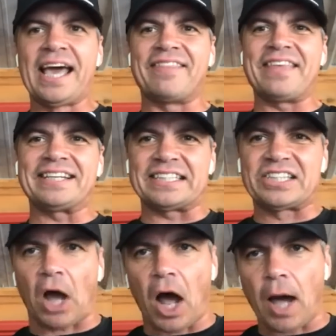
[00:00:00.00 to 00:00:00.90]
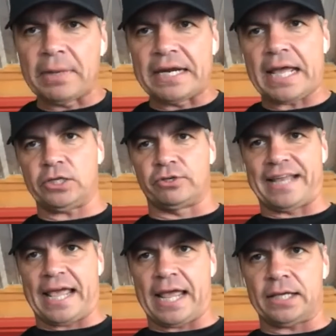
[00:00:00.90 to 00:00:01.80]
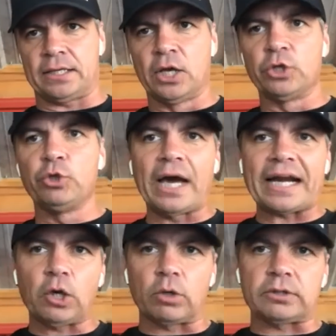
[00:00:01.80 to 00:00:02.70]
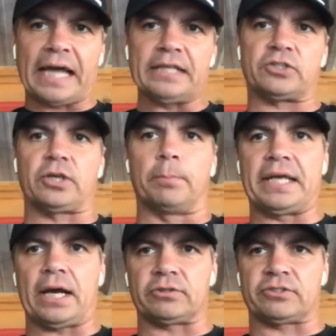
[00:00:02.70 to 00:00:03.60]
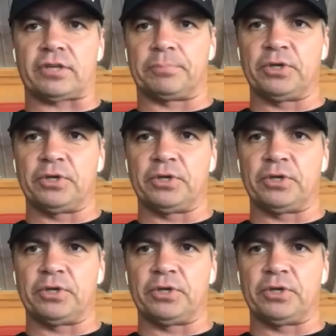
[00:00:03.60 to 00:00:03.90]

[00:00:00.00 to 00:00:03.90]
And then to dominate your day, you got to go light somebody else up.